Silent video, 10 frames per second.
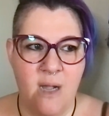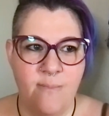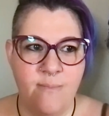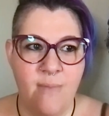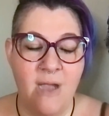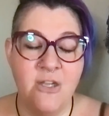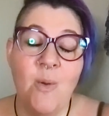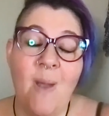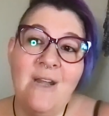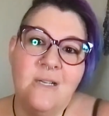and
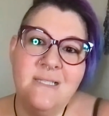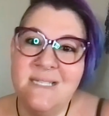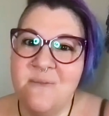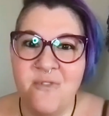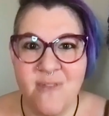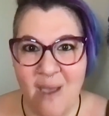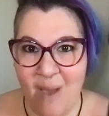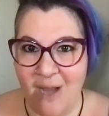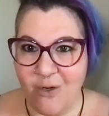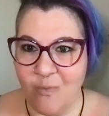autism for
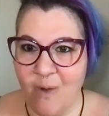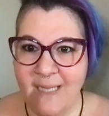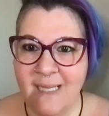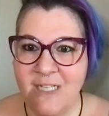that matter, right?